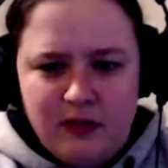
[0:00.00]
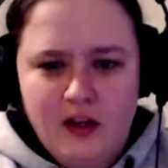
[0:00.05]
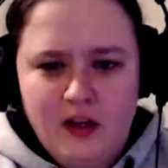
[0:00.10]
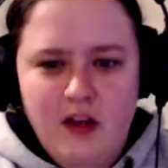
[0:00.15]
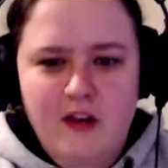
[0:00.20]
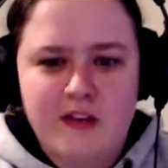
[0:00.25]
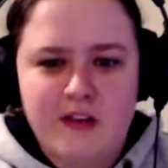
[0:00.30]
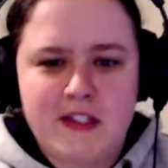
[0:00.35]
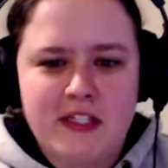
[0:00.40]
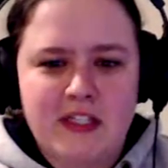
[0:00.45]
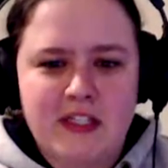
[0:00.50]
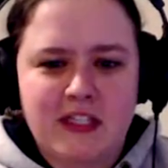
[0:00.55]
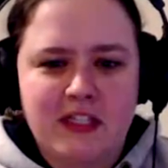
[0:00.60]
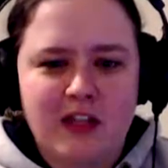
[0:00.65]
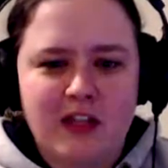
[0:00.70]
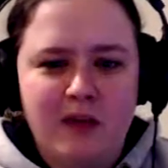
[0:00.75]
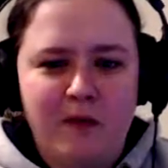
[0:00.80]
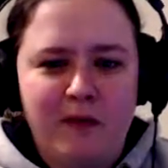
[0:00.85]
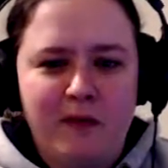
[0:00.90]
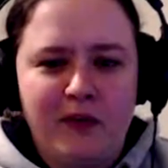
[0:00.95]
oh, this is
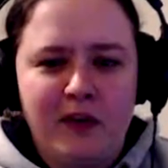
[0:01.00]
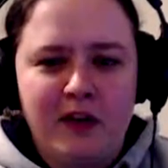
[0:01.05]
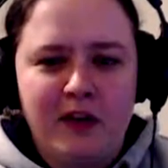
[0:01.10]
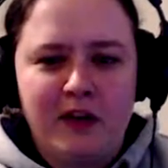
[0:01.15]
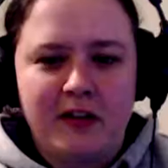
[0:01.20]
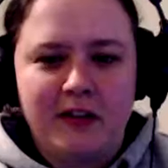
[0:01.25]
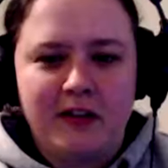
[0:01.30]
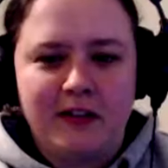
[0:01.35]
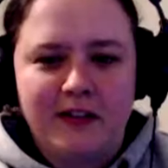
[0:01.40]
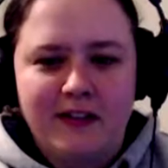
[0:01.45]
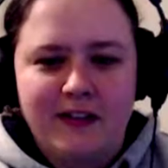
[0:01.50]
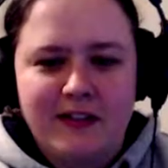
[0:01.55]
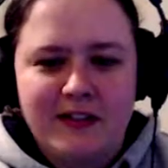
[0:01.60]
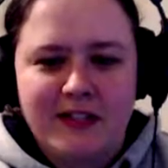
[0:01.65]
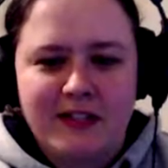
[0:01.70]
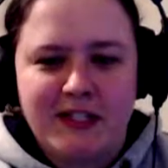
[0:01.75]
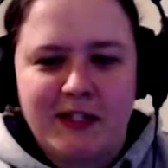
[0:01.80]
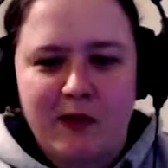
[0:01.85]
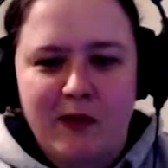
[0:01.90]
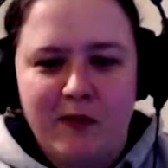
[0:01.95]
so fun
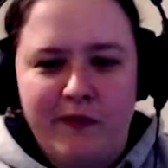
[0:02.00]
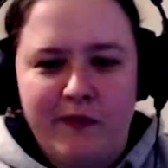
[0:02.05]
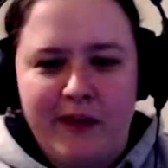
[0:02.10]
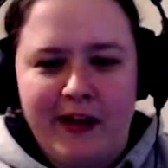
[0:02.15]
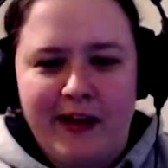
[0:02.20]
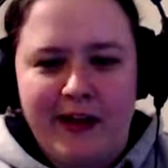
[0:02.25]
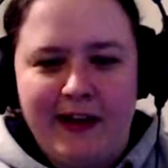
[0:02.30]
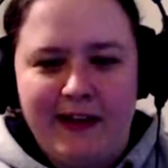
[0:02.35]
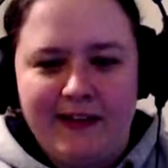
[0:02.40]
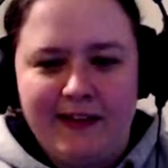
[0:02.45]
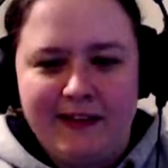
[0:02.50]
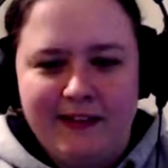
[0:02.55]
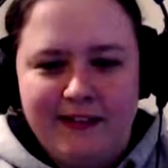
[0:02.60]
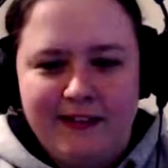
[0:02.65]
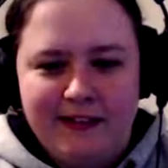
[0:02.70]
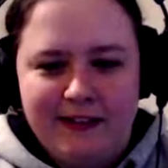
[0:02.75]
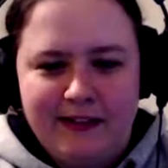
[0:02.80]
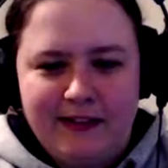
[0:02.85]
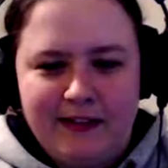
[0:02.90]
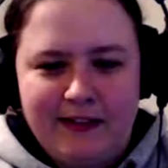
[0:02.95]
so
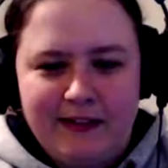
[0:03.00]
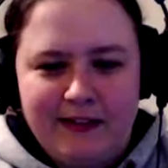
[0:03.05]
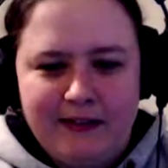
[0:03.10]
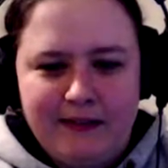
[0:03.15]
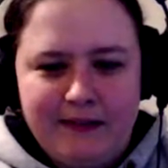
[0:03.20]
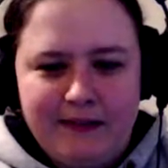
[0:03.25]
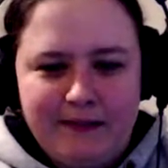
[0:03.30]
far.